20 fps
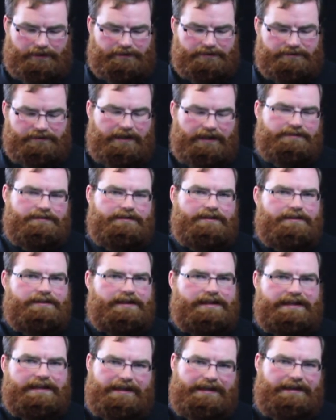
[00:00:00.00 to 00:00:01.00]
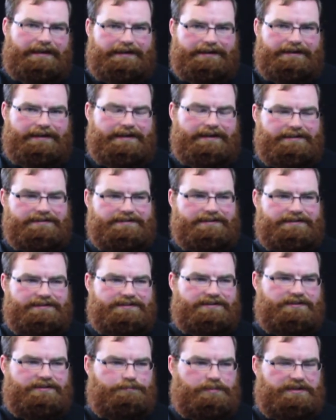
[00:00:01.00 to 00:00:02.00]
Death to the king isn't
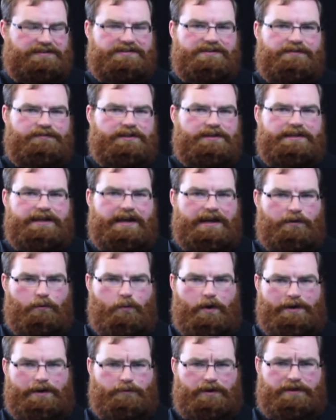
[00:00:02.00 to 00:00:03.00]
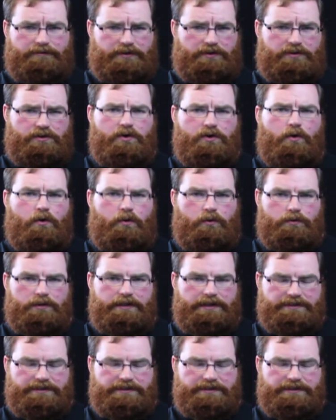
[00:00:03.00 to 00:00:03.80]
specifically a White Raven goal.